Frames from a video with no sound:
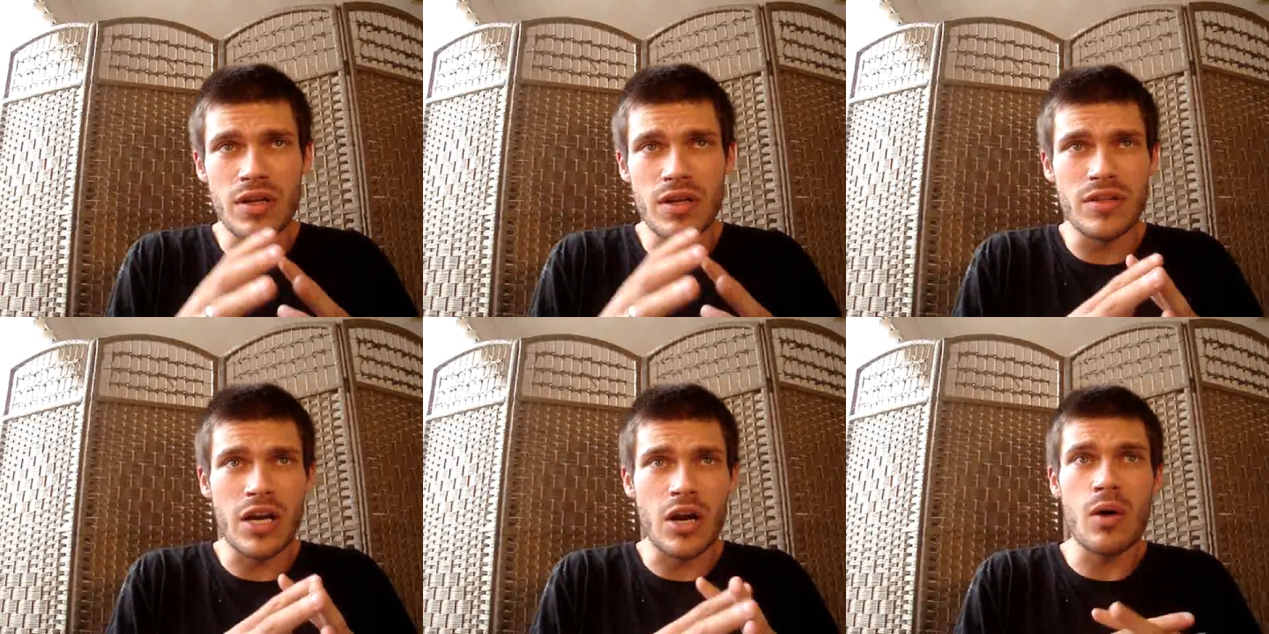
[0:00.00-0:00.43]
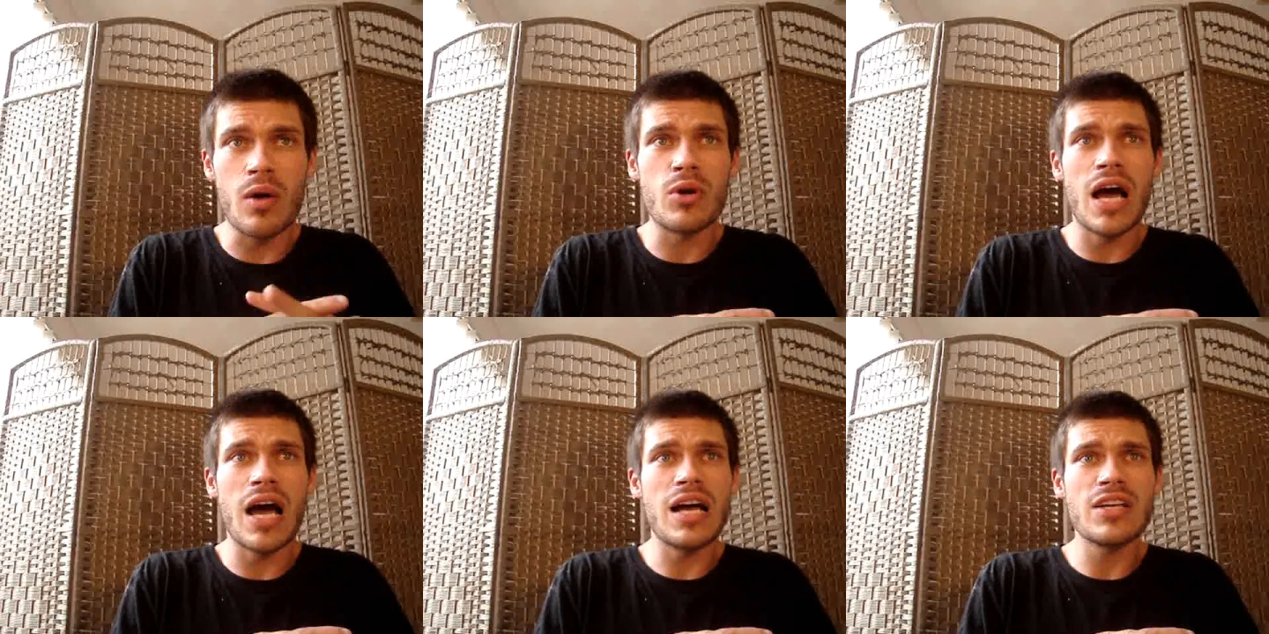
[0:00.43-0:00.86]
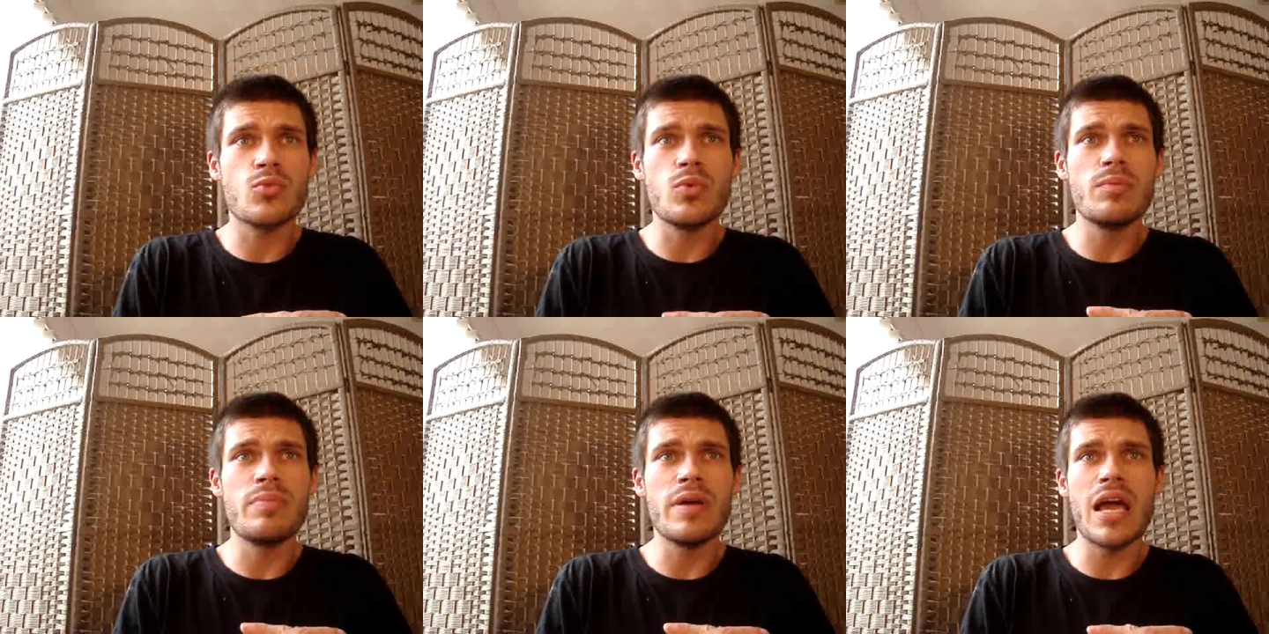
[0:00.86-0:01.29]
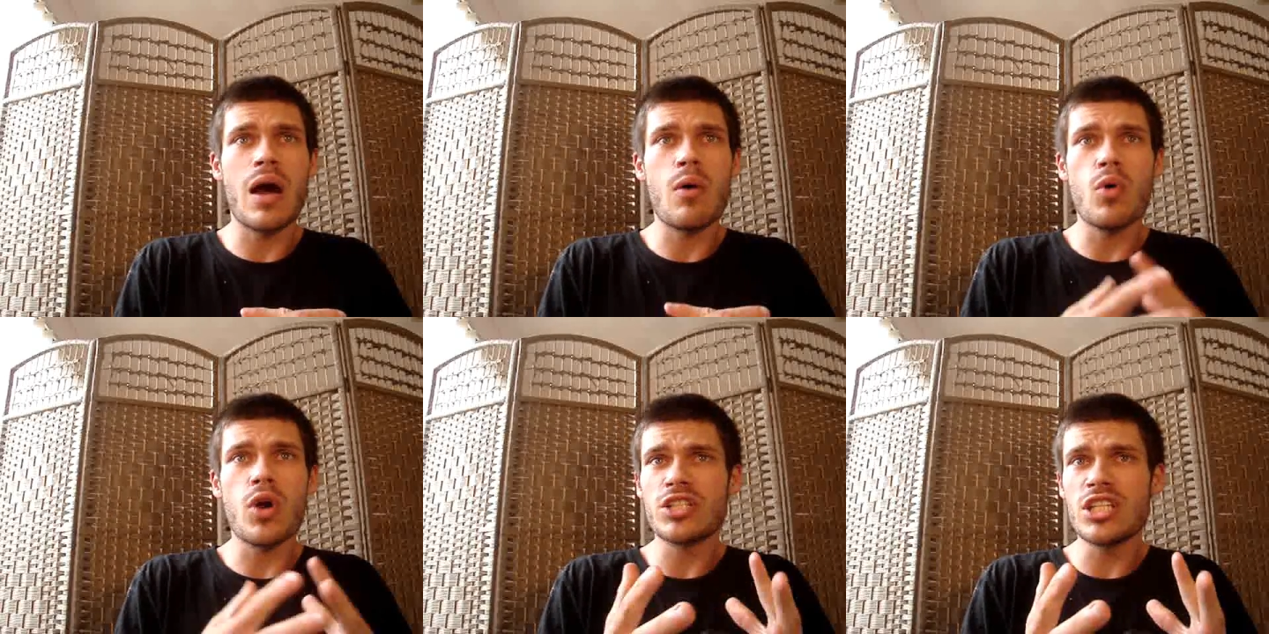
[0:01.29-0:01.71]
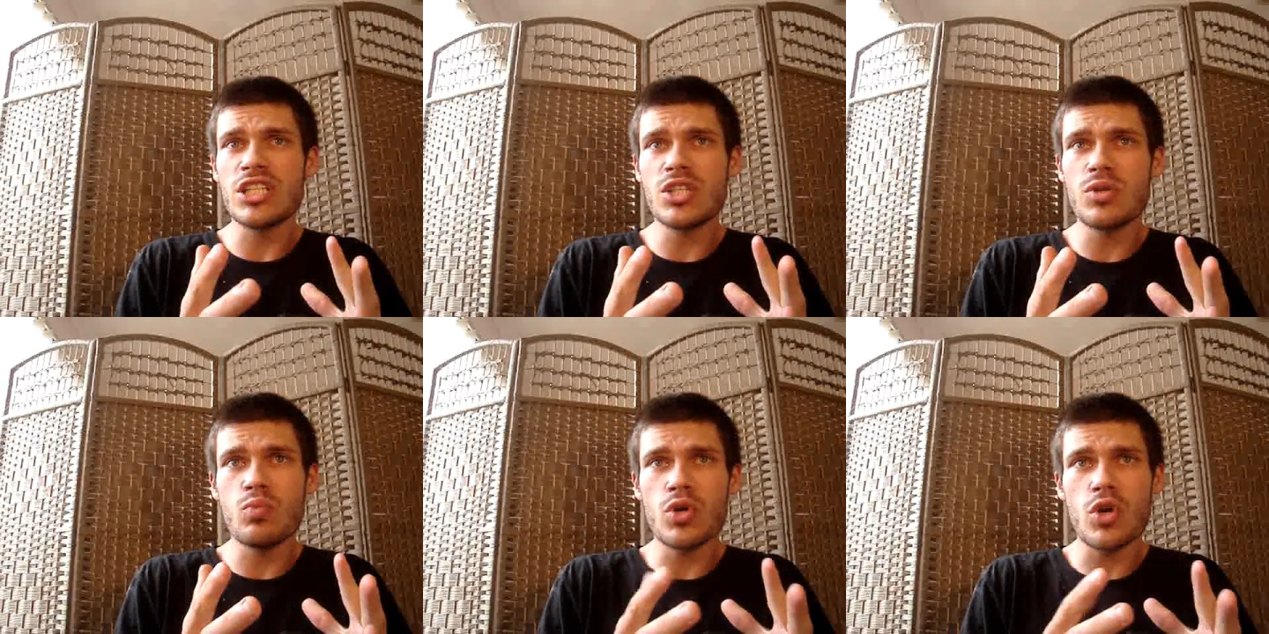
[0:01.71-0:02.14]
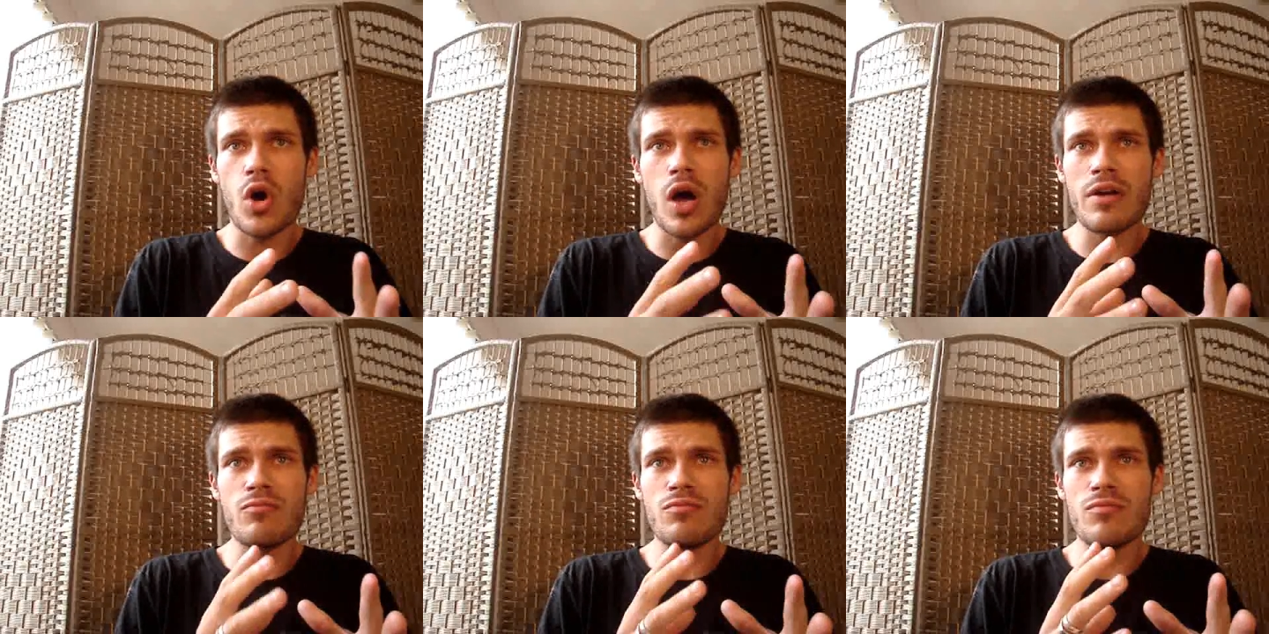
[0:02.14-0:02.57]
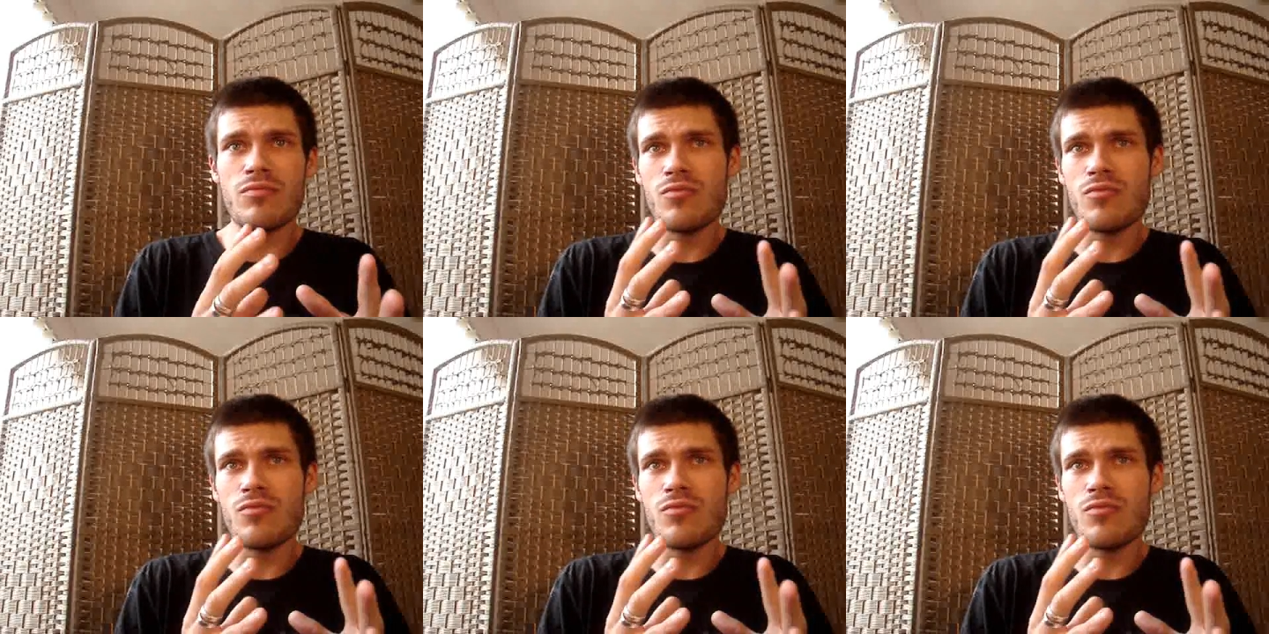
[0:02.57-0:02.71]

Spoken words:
I would ask would be, what edition would I